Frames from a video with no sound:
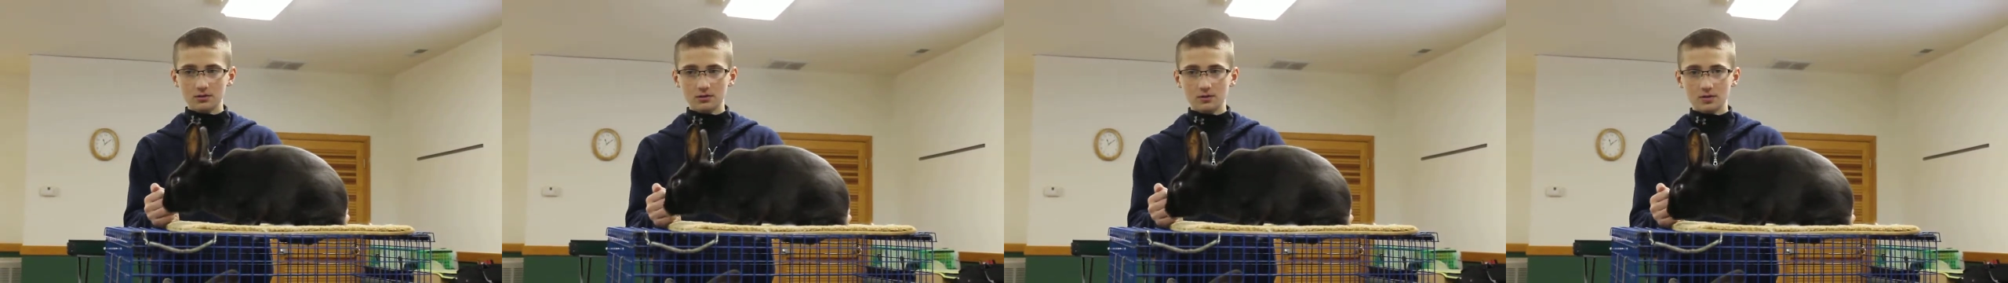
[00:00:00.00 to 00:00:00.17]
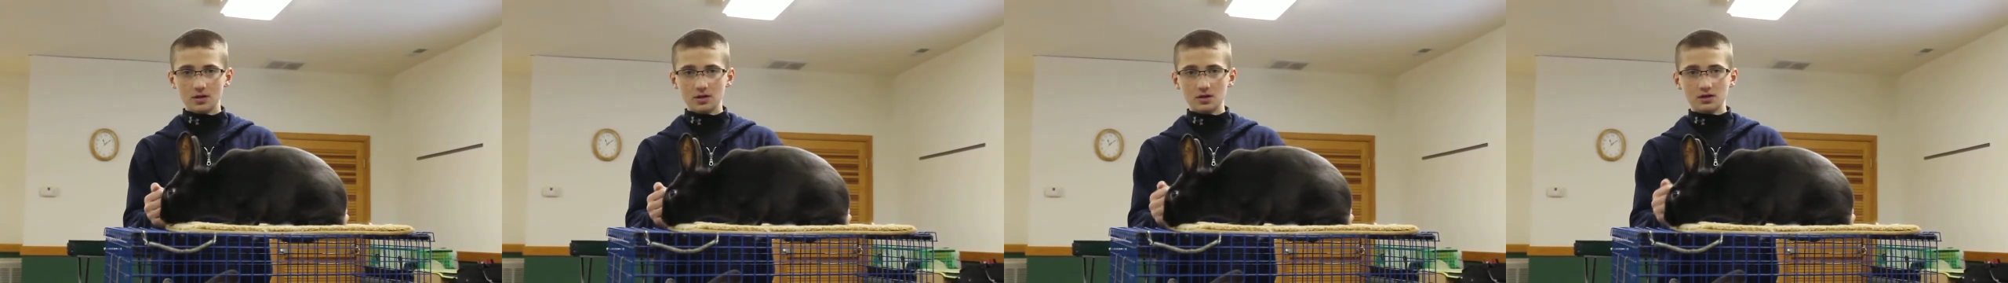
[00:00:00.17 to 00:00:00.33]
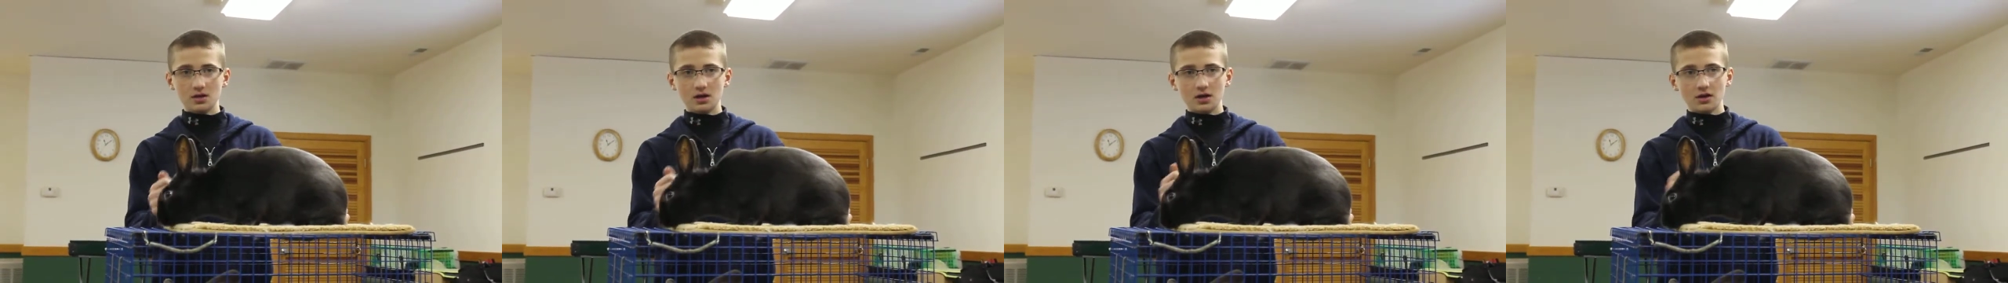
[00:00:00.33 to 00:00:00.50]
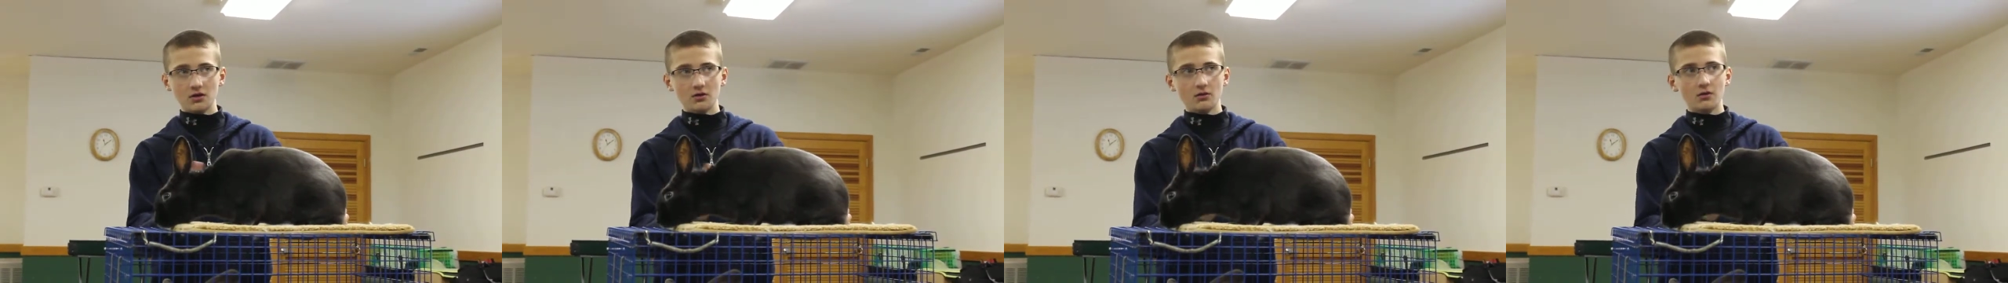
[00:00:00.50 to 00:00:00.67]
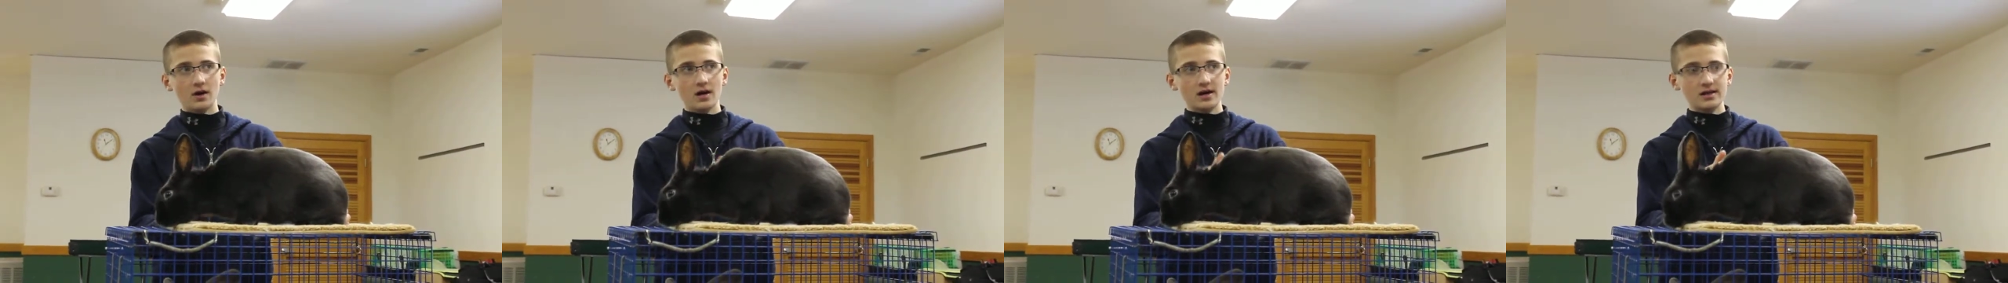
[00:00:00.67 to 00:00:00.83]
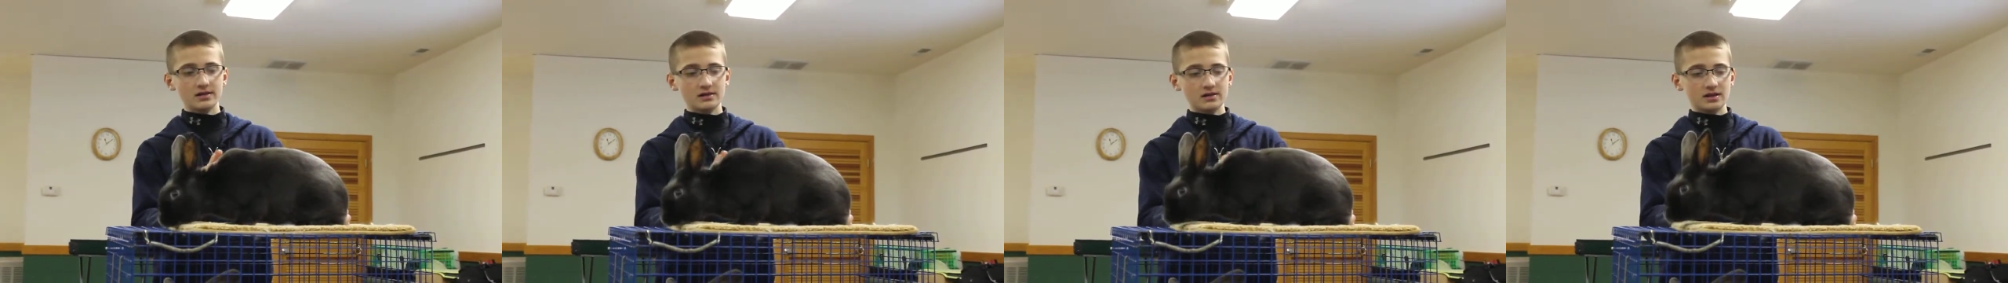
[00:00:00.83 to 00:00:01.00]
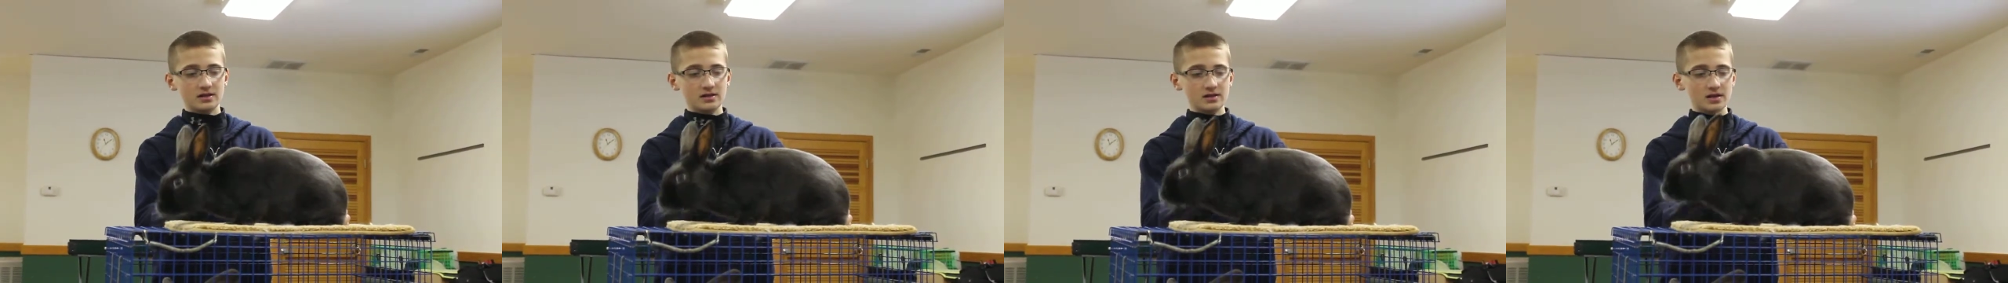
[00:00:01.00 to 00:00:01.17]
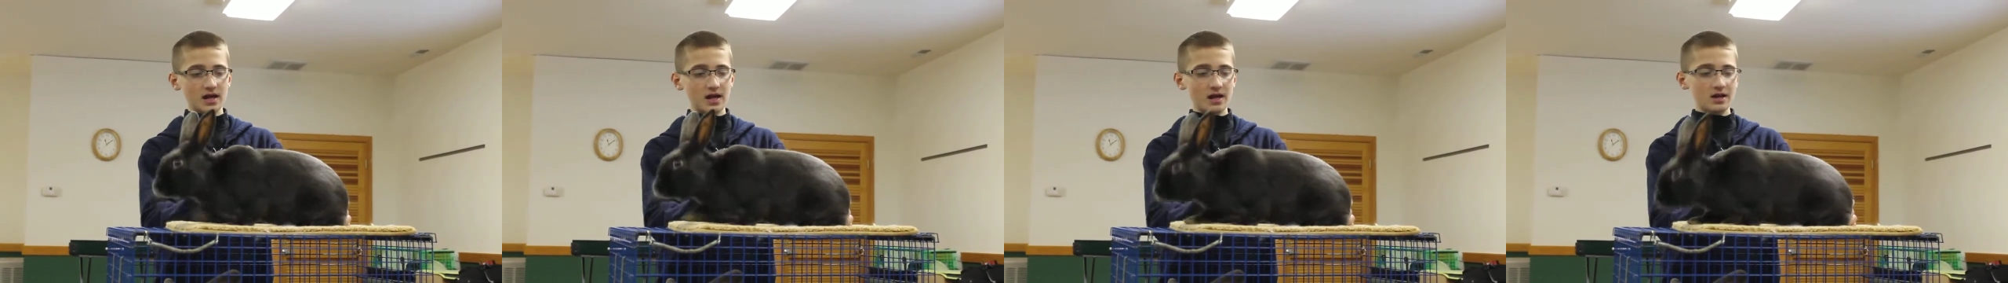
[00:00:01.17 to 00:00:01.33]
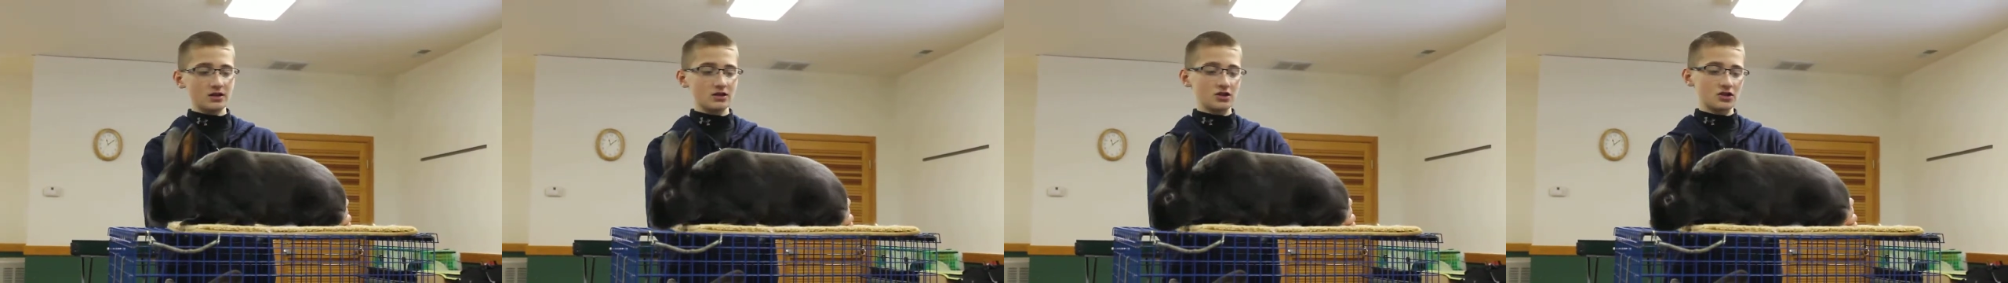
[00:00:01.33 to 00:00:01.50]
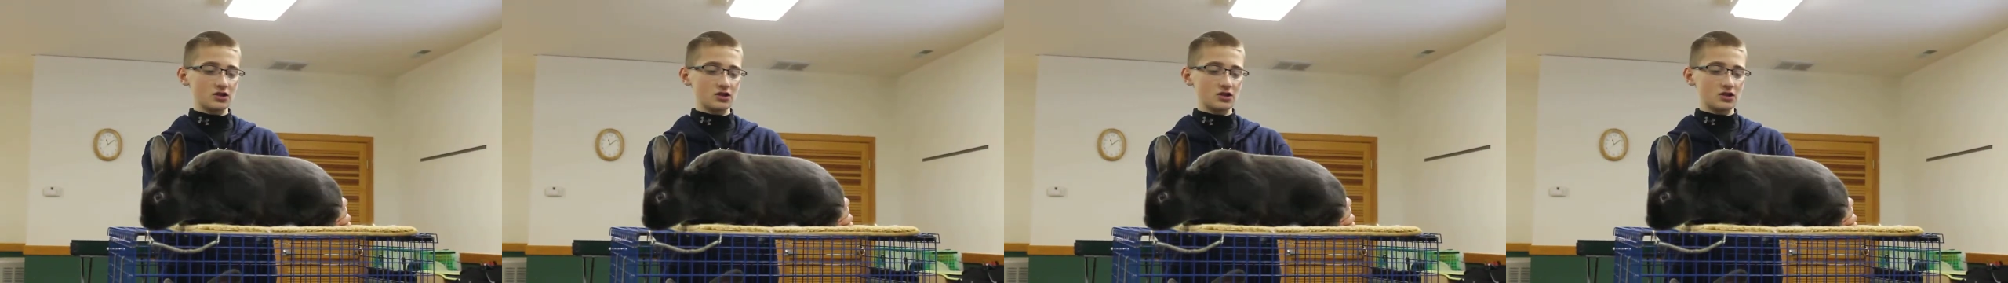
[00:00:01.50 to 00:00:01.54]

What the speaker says: because otherwise the satin